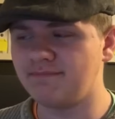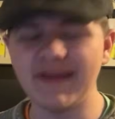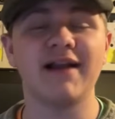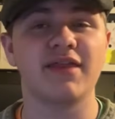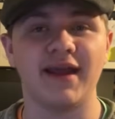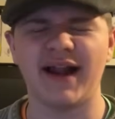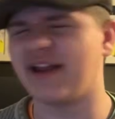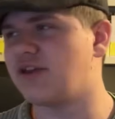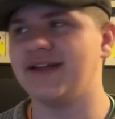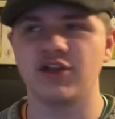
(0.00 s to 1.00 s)
That's it.
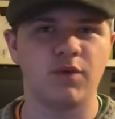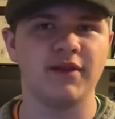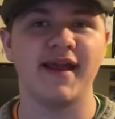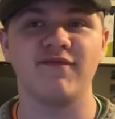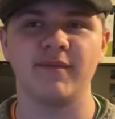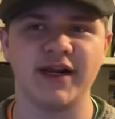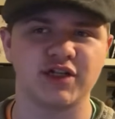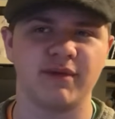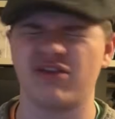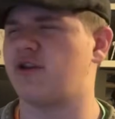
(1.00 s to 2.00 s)
I just want the information
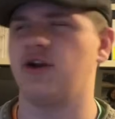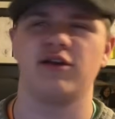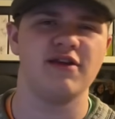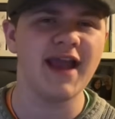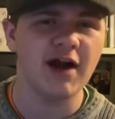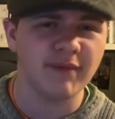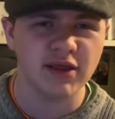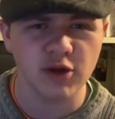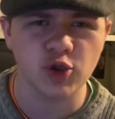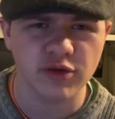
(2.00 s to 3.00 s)
to be secure. Because they have my
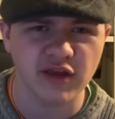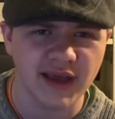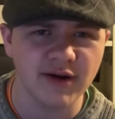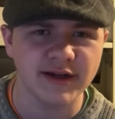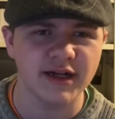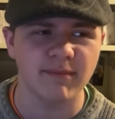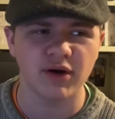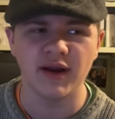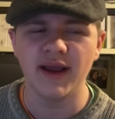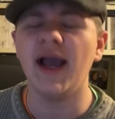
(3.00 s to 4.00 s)
social security
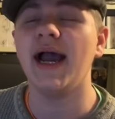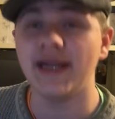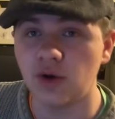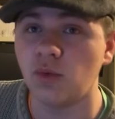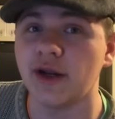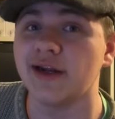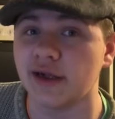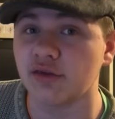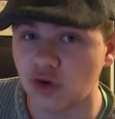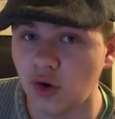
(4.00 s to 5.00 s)
number, I don't want it to
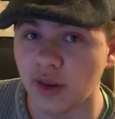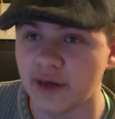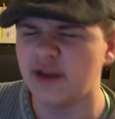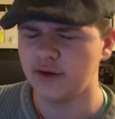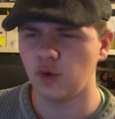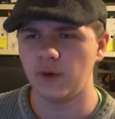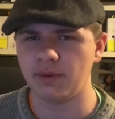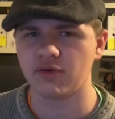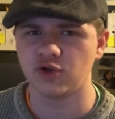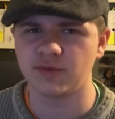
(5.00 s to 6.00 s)
get stolen. The only
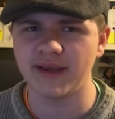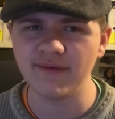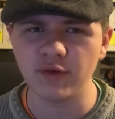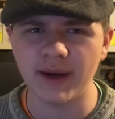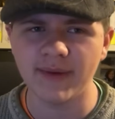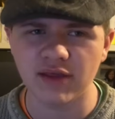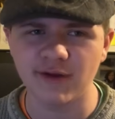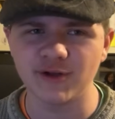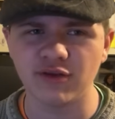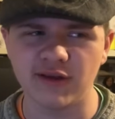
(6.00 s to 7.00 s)
person who should be giving away my
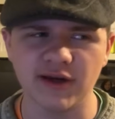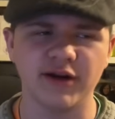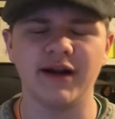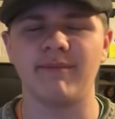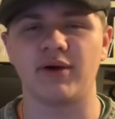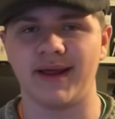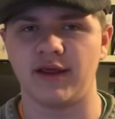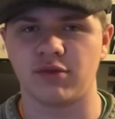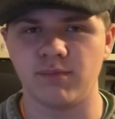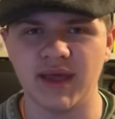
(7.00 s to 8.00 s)
social security number
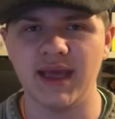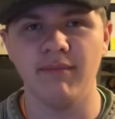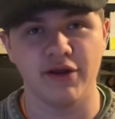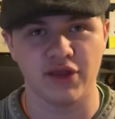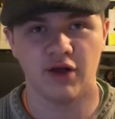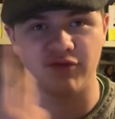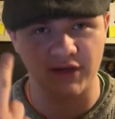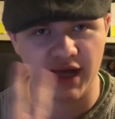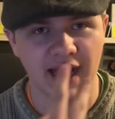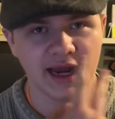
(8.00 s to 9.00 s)
is me, myself,
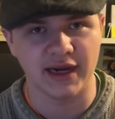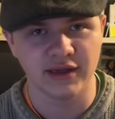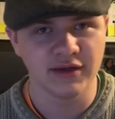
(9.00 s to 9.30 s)
and I.